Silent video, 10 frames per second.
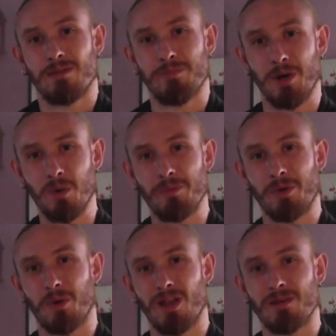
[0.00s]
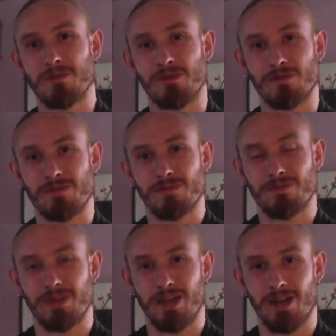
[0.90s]
bear with me while I move.
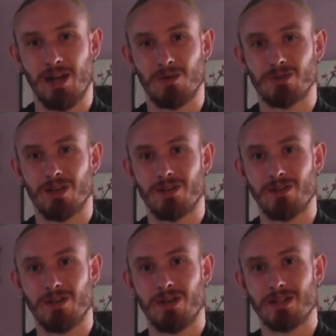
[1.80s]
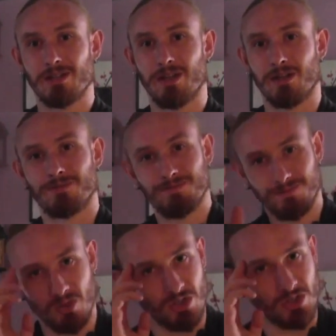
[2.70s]
And I will talk to you guys later. Good